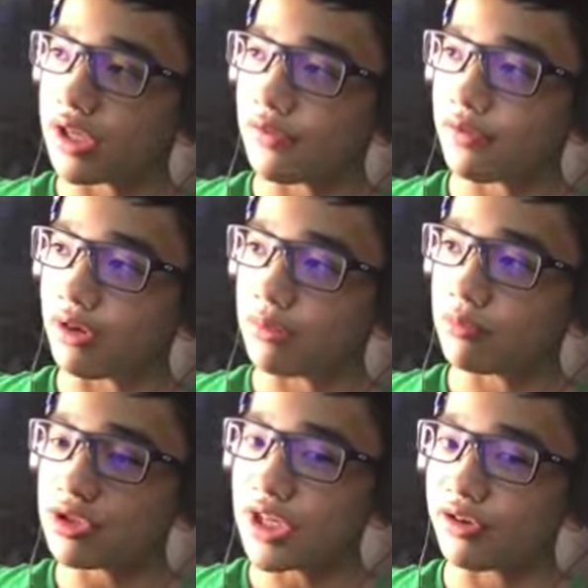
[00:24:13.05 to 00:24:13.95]
everyone,
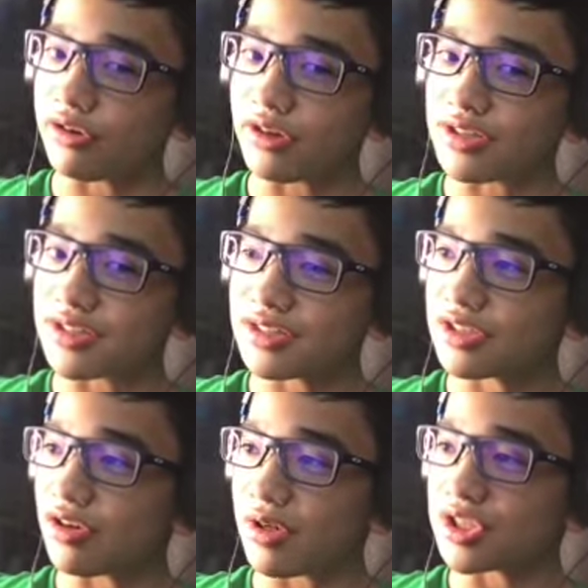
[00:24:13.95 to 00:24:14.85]
mostly on drugs.
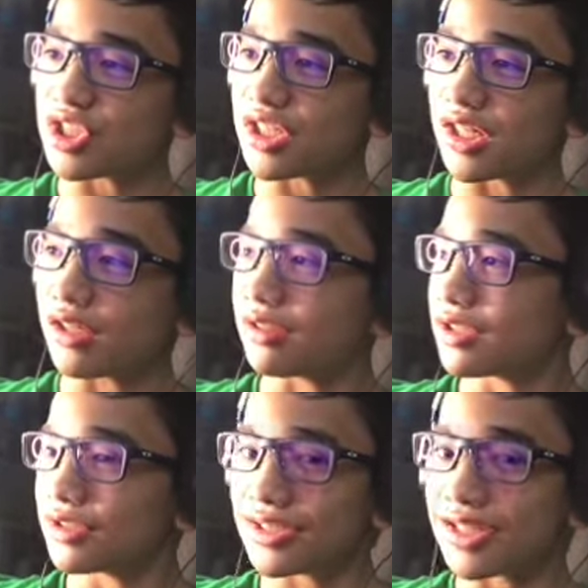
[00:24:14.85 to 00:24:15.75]
No, I'm just kidding.
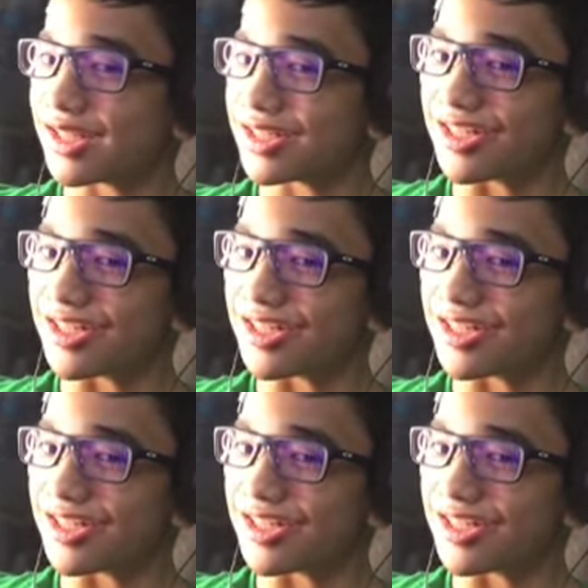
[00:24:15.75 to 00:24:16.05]
Just kidding.